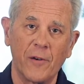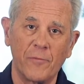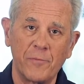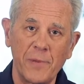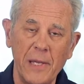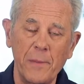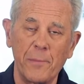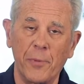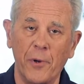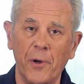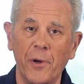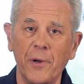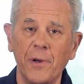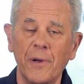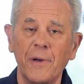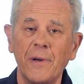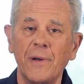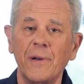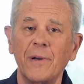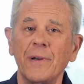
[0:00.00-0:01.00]
of
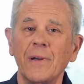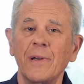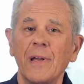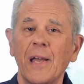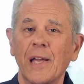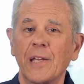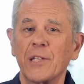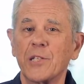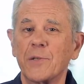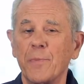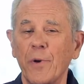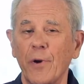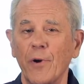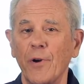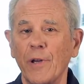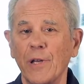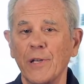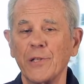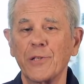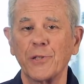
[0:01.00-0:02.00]
people
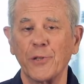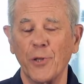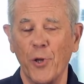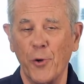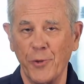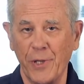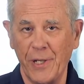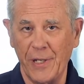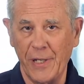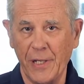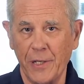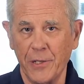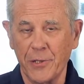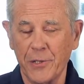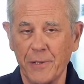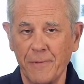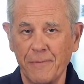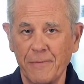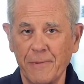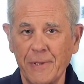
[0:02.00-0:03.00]
experience
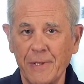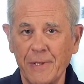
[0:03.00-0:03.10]
loneliness.